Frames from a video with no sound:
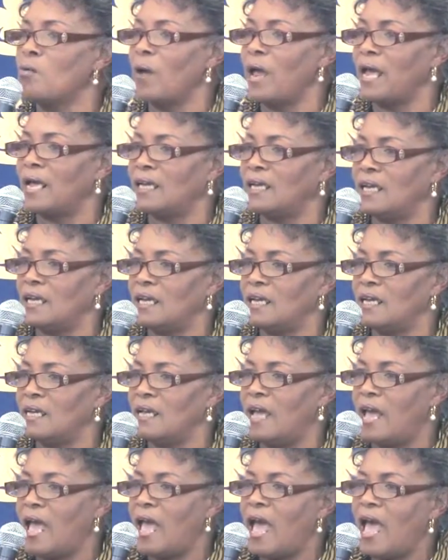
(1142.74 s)
ranking
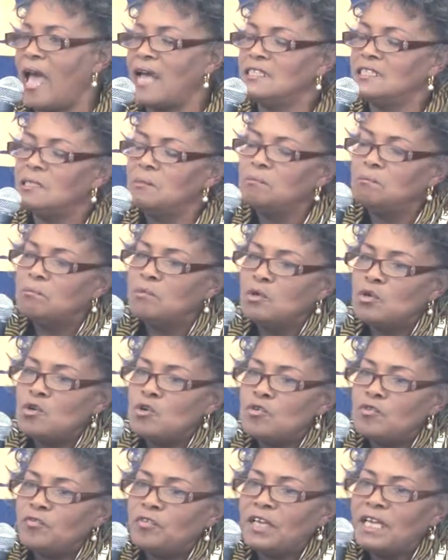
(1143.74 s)
had to
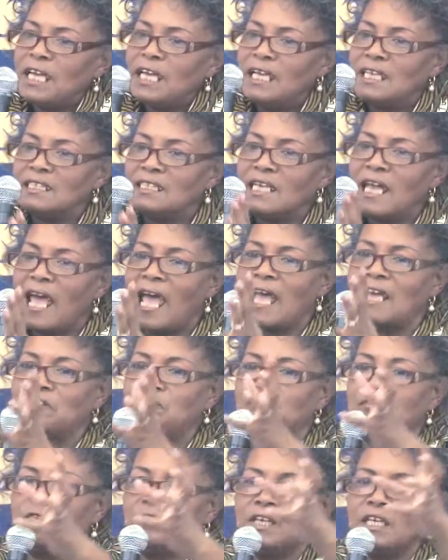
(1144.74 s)
move in
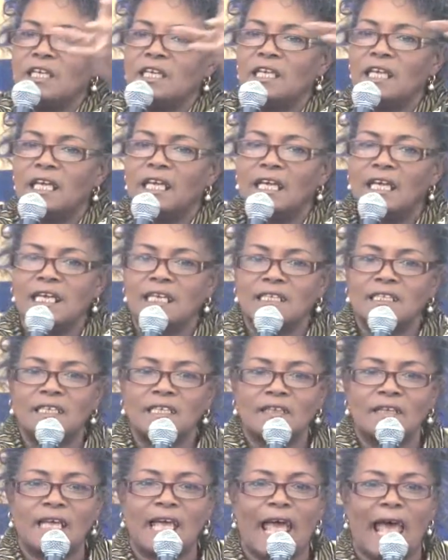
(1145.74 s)
and fill
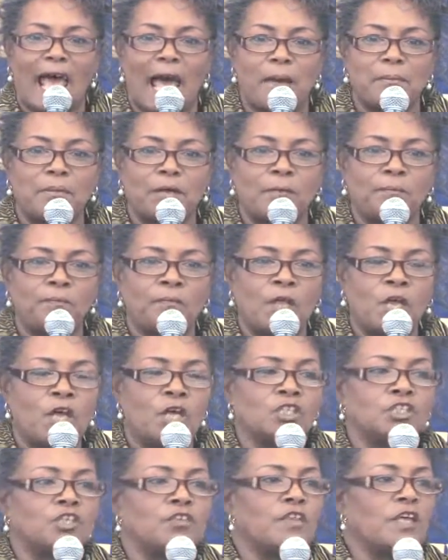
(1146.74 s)
in the gap.
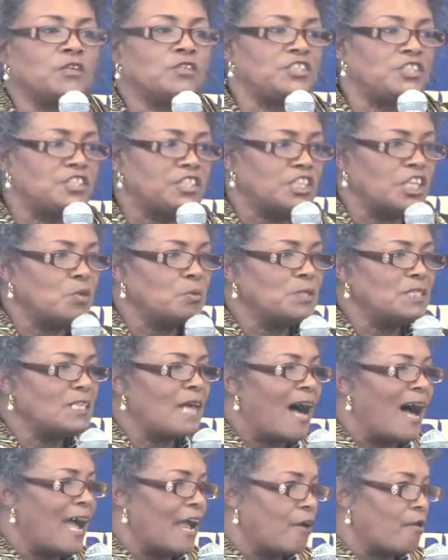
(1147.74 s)
So there still
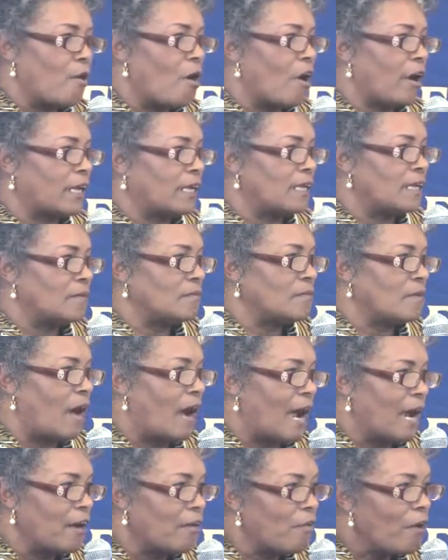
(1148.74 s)
was hierarchy.
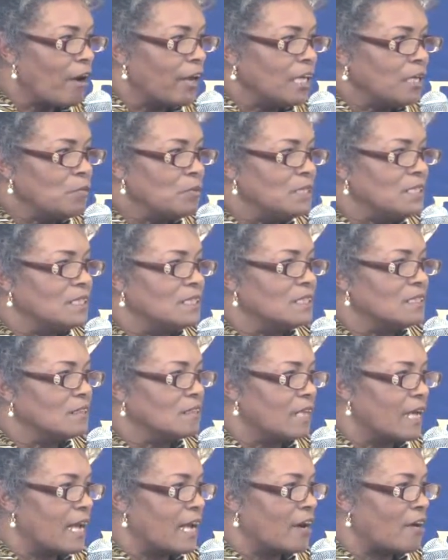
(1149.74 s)
Hierarchy was
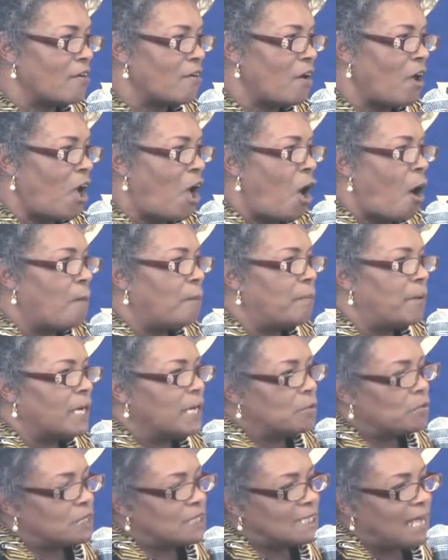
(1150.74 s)
still there, but
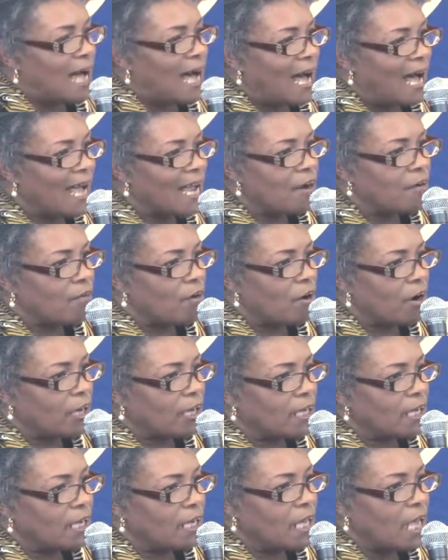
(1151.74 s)
it was
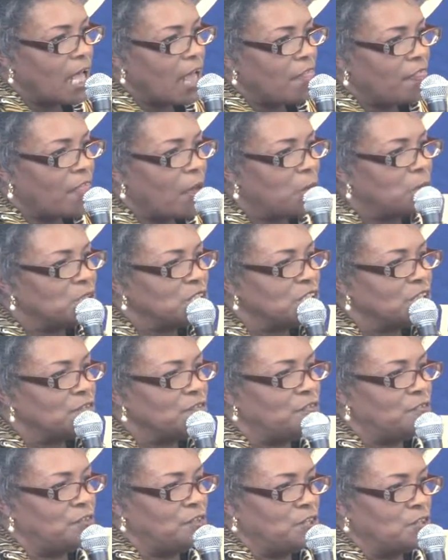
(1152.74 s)
hierarchy that was
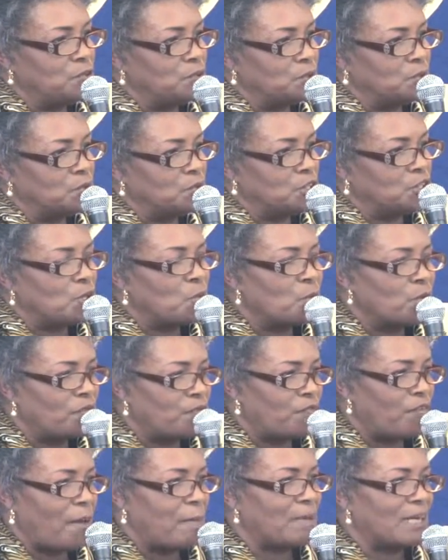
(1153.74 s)
infused
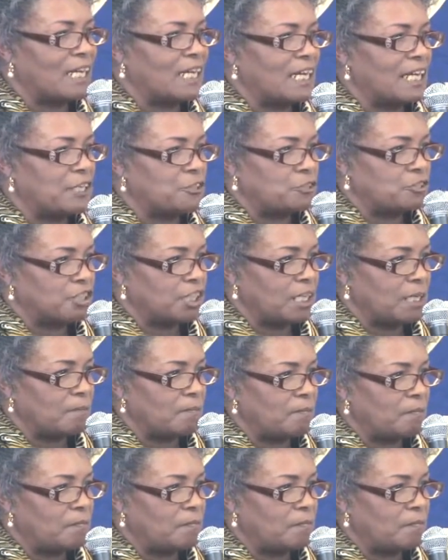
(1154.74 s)
with feminine energy.